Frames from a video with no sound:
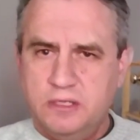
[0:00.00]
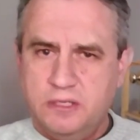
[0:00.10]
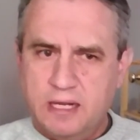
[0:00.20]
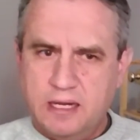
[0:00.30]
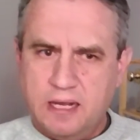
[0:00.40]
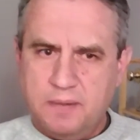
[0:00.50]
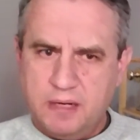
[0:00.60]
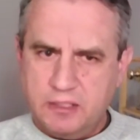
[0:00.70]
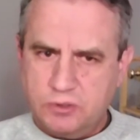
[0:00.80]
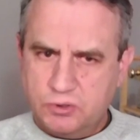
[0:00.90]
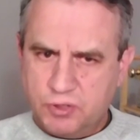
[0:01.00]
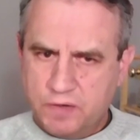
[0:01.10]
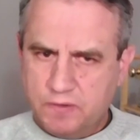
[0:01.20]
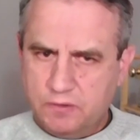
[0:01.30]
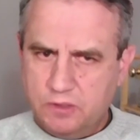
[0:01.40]
the hammer has to
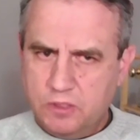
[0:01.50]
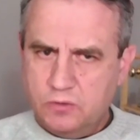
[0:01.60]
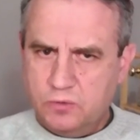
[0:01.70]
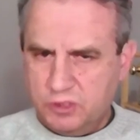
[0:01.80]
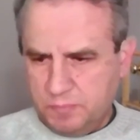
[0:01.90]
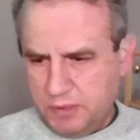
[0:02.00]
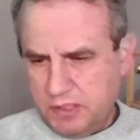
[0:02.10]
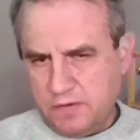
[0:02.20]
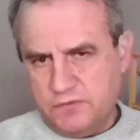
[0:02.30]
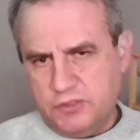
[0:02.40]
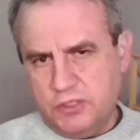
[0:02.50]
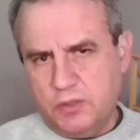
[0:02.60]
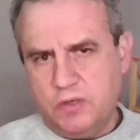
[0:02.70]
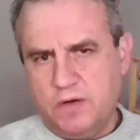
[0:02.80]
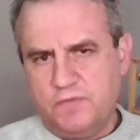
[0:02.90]
travel to a speed of
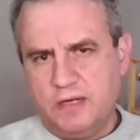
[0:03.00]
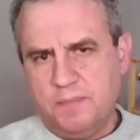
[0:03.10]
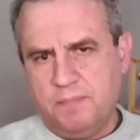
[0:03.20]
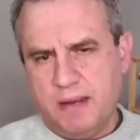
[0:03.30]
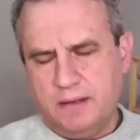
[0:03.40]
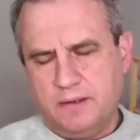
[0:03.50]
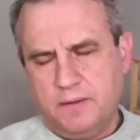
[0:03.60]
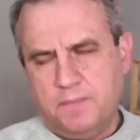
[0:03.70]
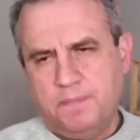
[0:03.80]
zero after impact.